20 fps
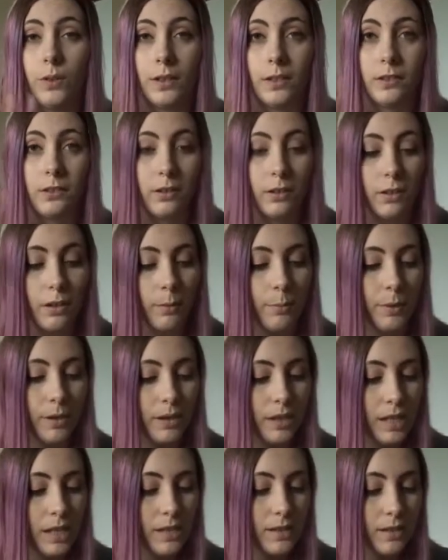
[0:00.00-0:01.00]
I took a couple
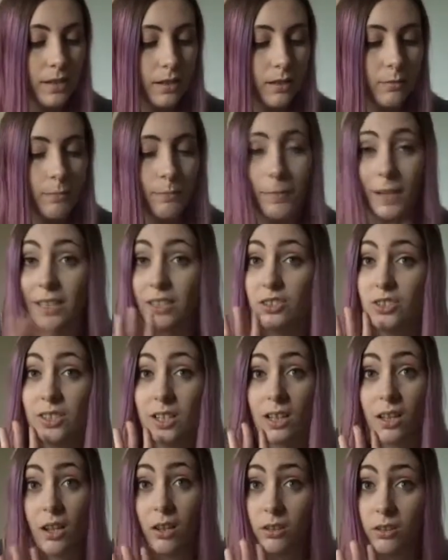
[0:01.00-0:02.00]
of these and managed to
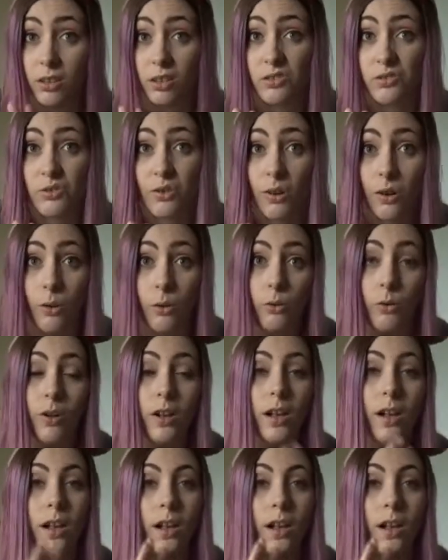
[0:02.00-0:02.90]
get it under control